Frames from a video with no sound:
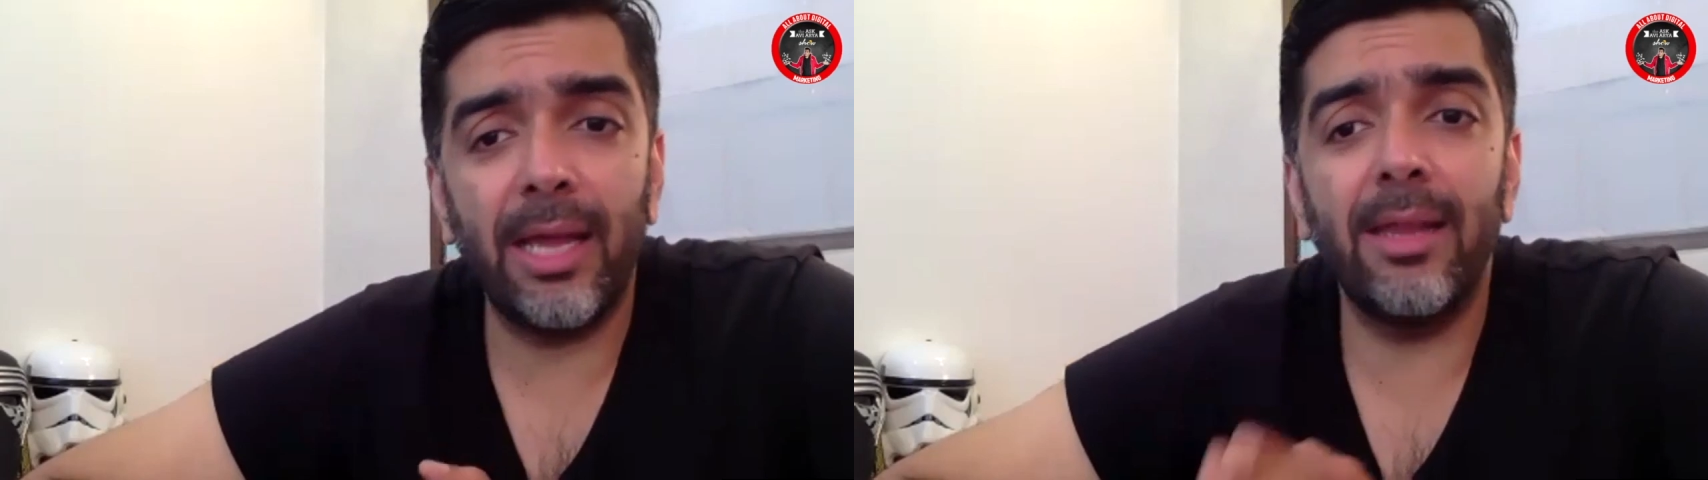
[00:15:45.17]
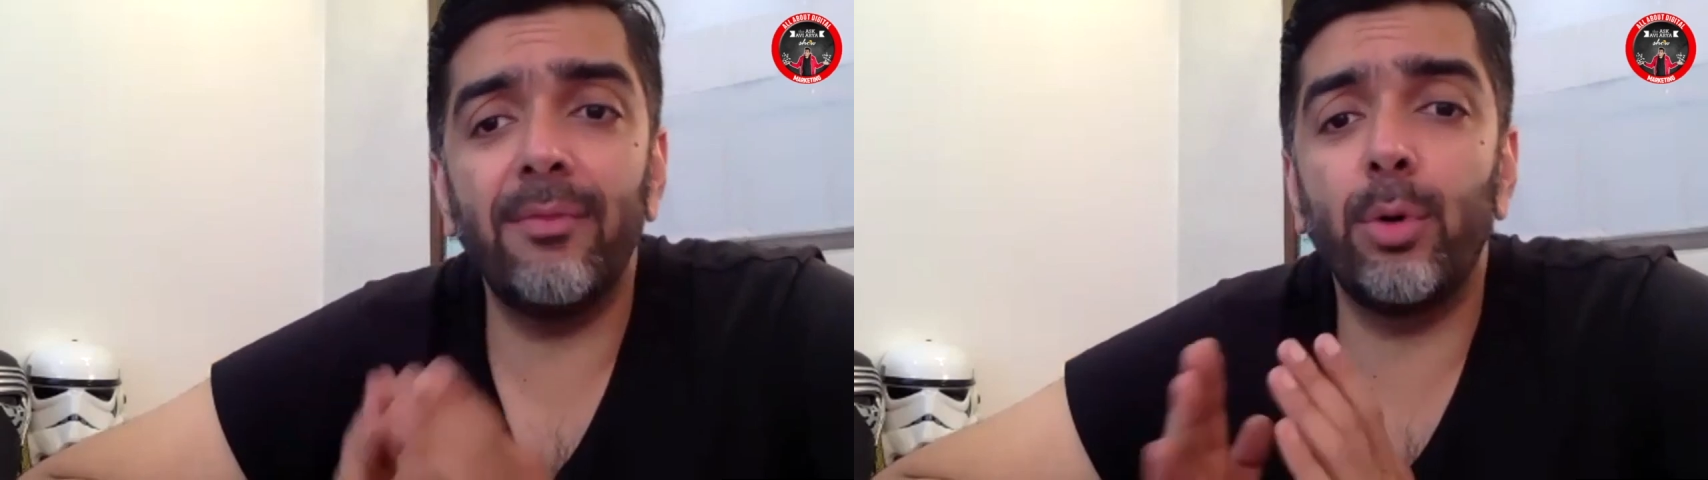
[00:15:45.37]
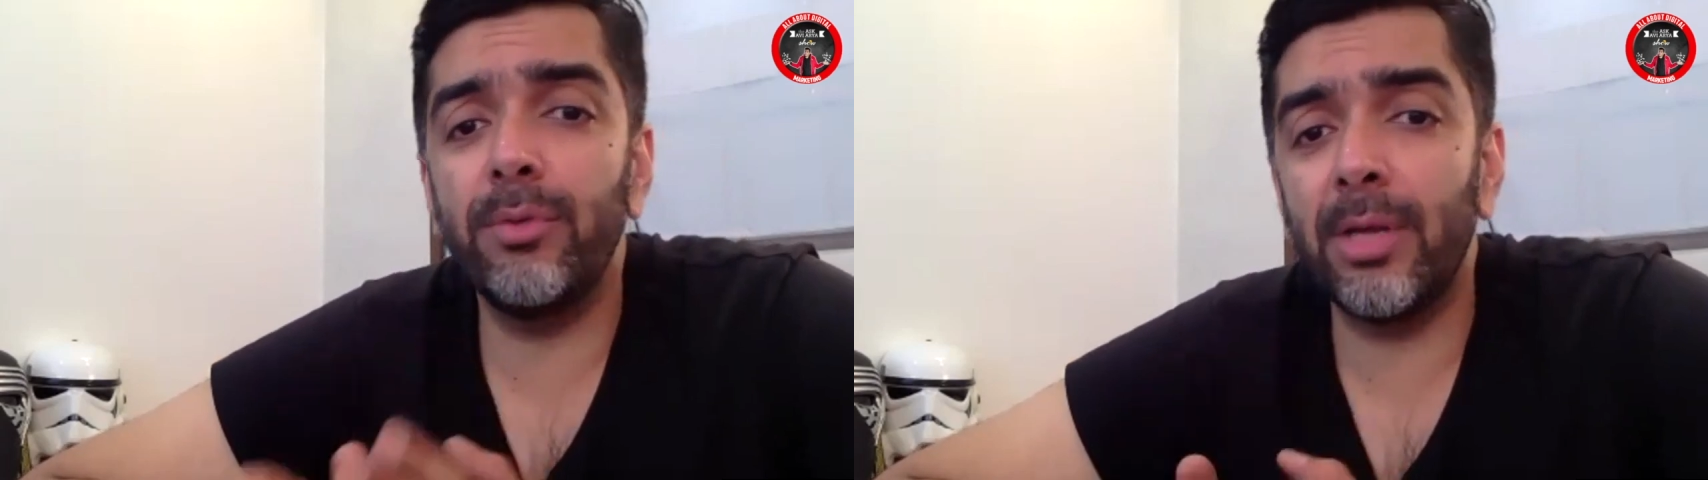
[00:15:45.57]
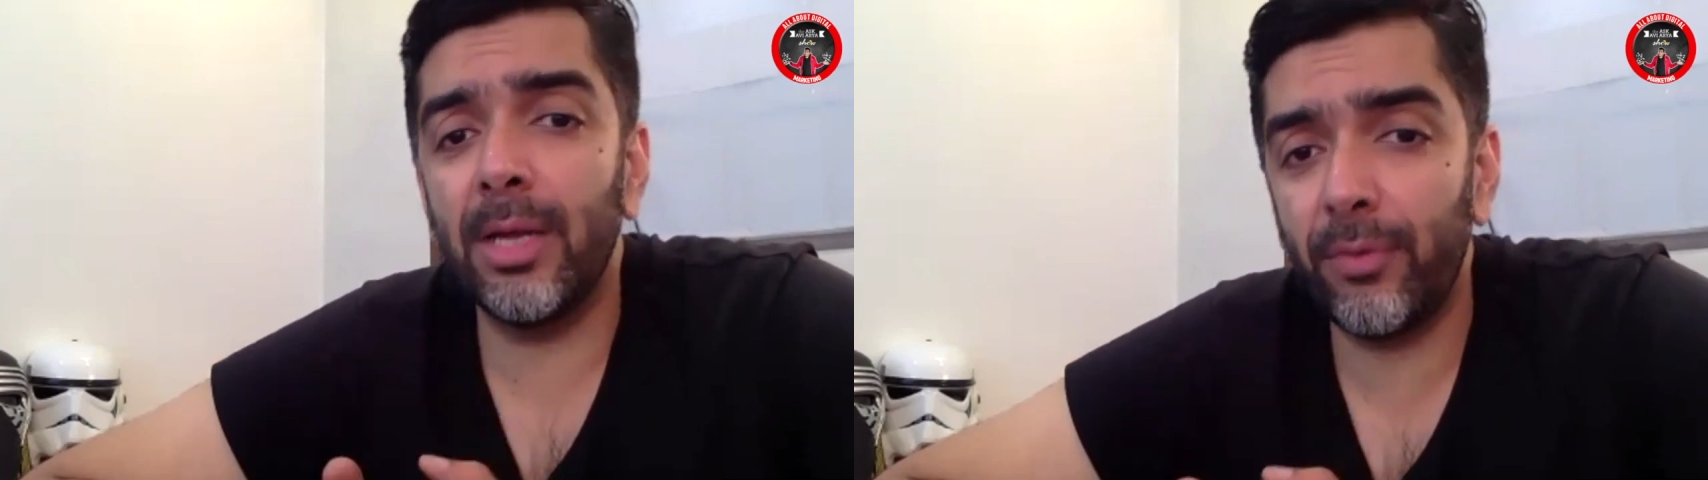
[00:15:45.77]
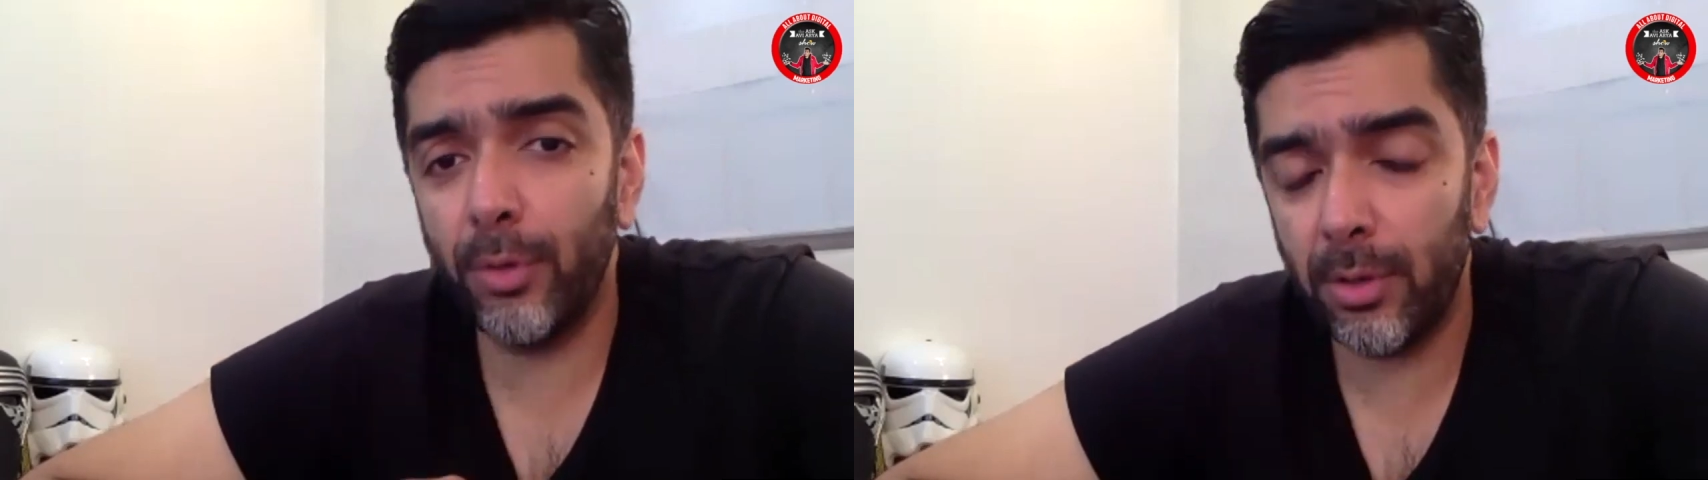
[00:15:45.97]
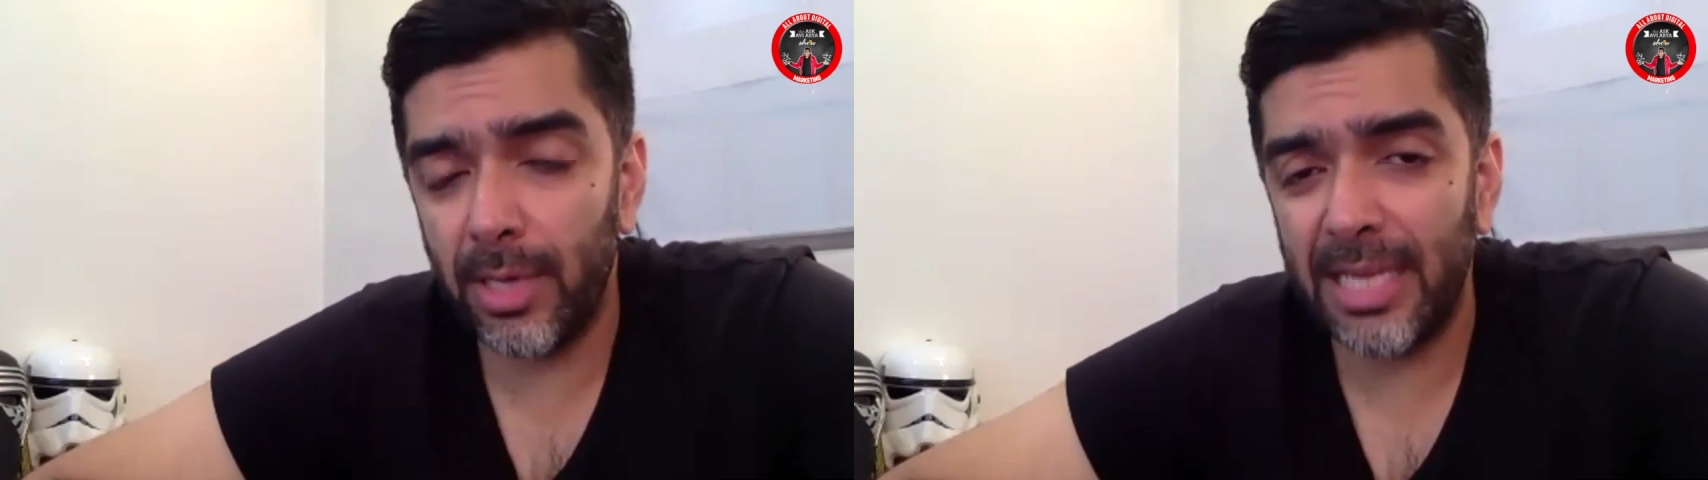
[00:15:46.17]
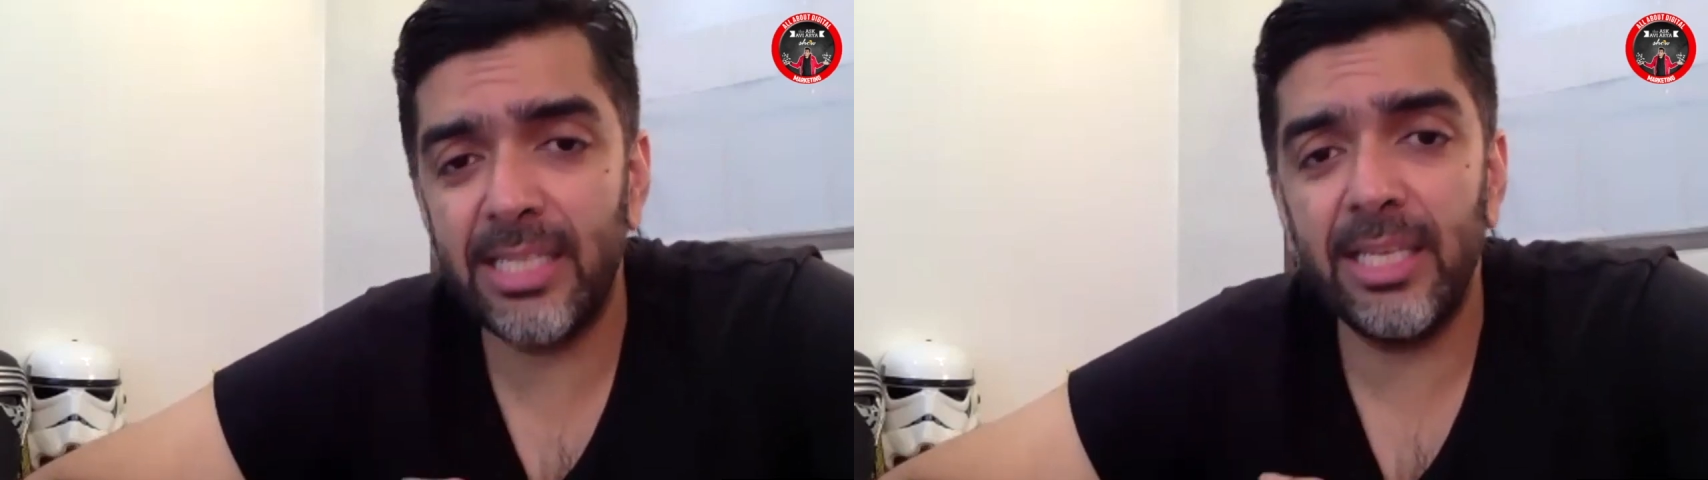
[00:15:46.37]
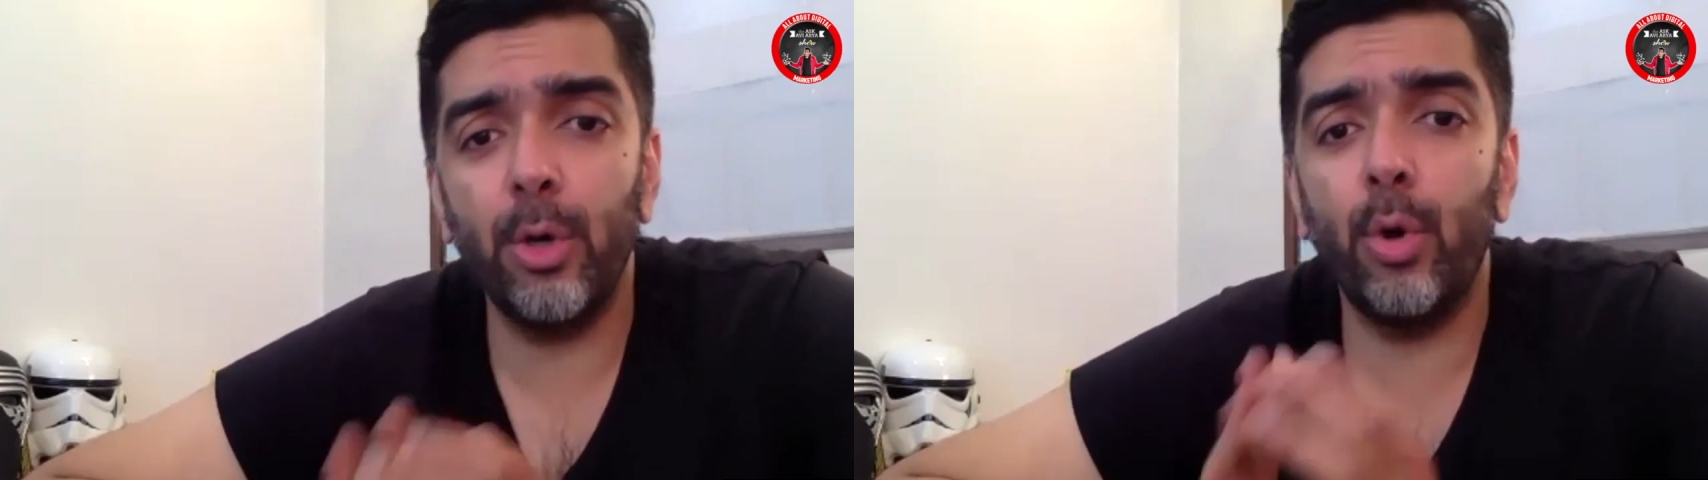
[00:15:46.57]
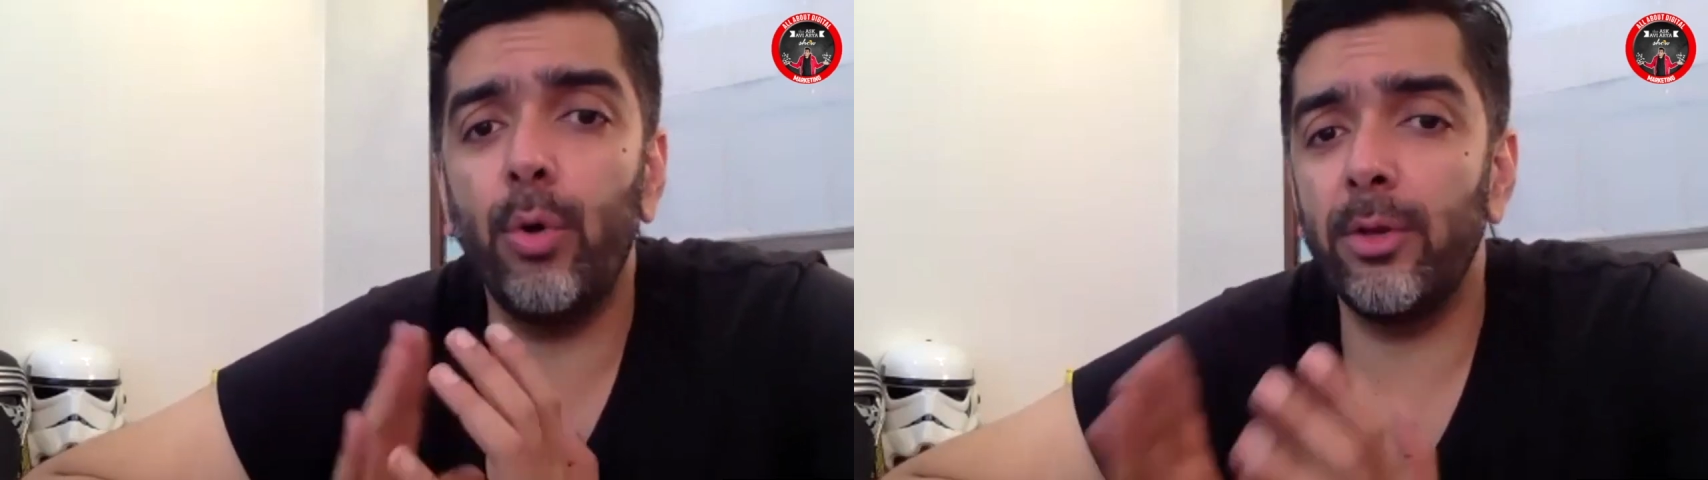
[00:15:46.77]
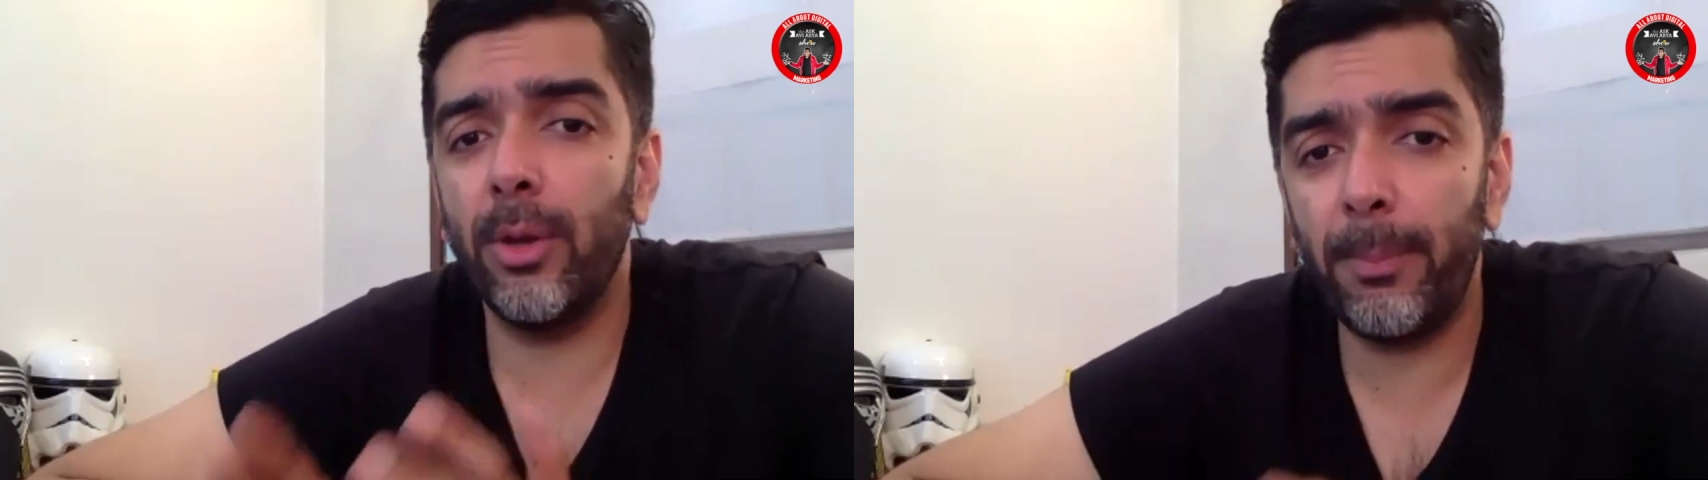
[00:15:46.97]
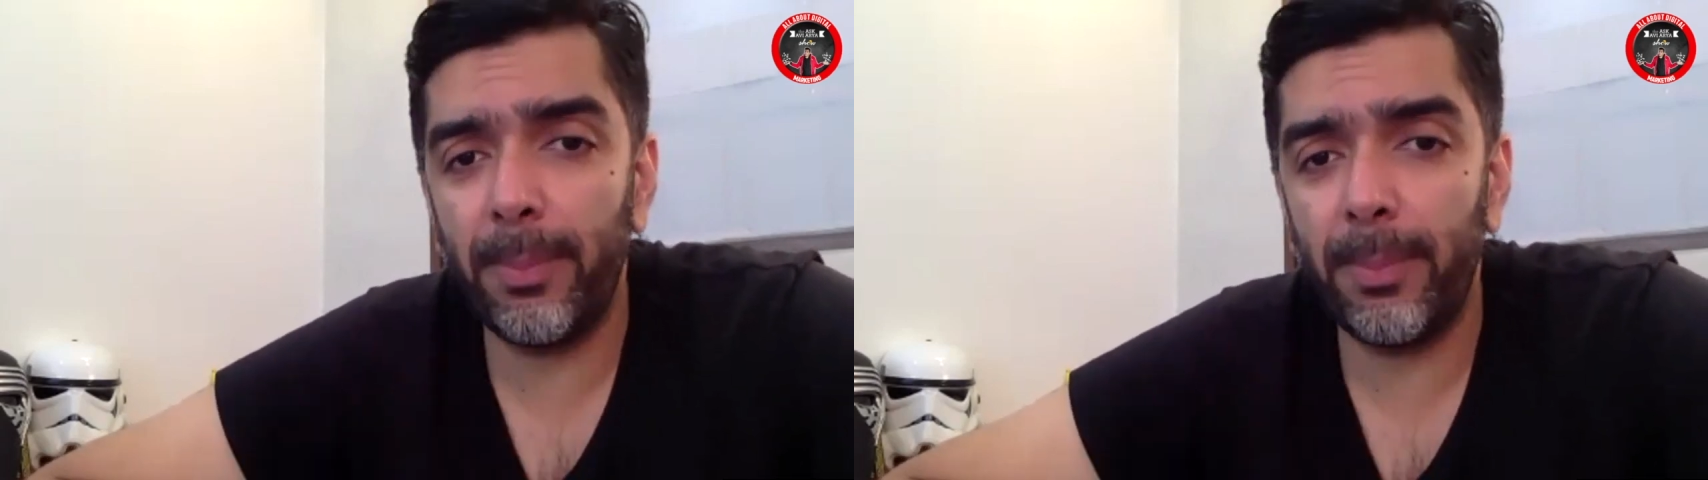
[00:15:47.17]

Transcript: I love what you've done for your SEO and